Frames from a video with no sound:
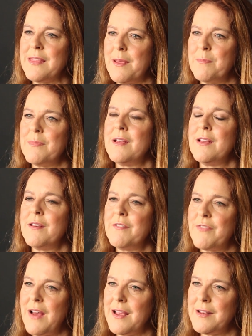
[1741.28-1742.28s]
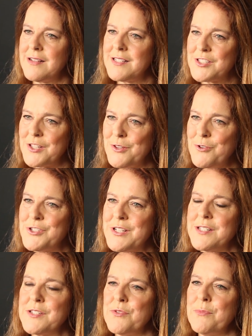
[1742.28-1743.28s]
them find
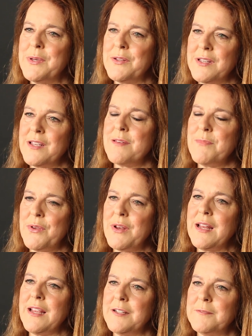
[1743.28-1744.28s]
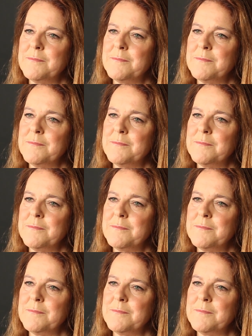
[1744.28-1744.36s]
solutions through building community.